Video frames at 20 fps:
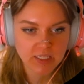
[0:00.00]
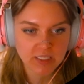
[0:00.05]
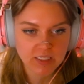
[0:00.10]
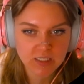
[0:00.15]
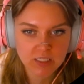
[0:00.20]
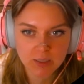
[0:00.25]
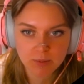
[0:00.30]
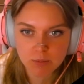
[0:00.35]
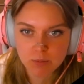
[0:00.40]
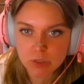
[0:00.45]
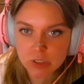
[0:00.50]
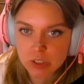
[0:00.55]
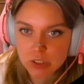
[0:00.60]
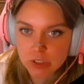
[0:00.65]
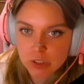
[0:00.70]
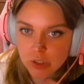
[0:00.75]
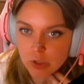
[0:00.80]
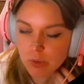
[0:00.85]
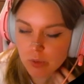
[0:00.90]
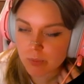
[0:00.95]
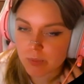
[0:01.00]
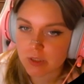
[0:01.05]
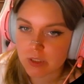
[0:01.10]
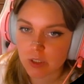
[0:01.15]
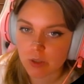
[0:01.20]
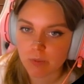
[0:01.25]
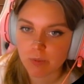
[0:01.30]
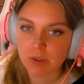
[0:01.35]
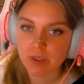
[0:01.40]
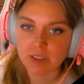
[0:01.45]
some soup.
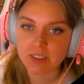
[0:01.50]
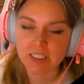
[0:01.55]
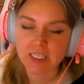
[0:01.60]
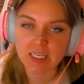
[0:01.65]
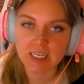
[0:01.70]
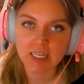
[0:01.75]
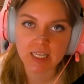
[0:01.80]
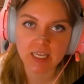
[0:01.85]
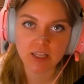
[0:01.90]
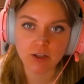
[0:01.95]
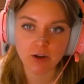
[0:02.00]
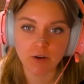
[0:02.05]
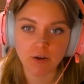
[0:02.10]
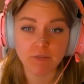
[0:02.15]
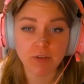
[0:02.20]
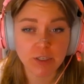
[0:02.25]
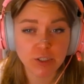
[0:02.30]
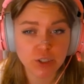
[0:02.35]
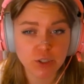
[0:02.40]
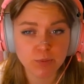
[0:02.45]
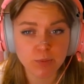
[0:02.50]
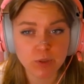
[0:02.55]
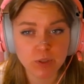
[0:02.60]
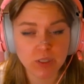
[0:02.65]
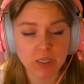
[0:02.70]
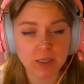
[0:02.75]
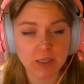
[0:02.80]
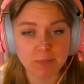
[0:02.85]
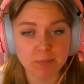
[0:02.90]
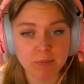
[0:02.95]
So we'll need either a
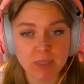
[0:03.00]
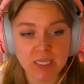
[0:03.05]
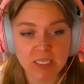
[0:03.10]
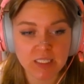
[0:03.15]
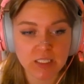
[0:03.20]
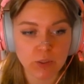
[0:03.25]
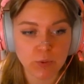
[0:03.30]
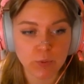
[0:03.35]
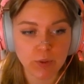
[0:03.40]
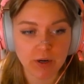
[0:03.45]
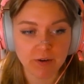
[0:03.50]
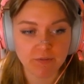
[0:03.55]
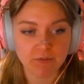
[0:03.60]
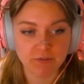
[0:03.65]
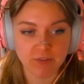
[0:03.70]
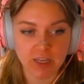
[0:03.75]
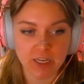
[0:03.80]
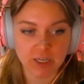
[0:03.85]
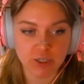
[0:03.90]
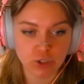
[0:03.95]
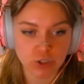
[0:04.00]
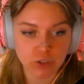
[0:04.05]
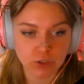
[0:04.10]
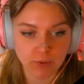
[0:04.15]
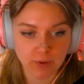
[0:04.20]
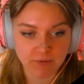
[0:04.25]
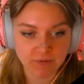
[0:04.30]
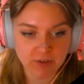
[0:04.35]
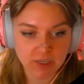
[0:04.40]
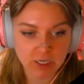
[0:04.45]
vegetable, meat, or fish.
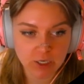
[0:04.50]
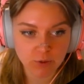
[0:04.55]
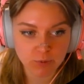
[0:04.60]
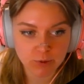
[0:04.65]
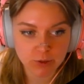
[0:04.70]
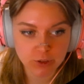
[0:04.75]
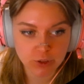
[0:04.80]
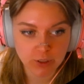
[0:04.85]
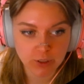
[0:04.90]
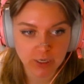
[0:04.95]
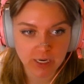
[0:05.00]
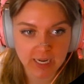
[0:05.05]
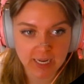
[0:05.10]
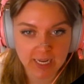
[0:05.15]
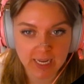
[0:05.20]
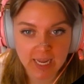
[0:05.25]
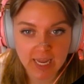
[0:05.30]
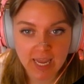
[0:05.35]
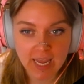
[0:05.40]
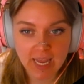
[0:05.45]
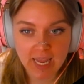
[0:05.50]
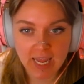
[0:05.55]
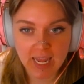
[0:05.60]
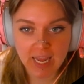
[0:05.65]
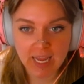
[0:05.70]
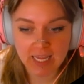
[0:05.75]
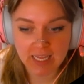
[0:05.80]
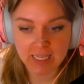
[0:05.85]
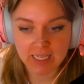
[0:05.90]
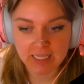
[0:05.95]
So I figure we'll try
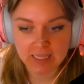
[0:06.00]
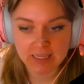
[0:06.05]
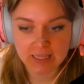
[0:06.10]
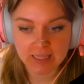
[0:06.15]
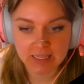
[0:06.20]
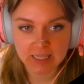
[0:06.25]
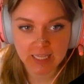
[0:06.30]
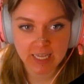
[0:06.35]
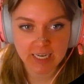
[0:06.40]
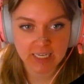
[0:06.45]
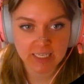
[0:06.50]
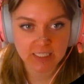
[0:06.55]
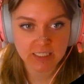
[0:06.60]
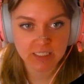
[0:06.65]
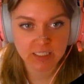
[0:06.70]
a lettuce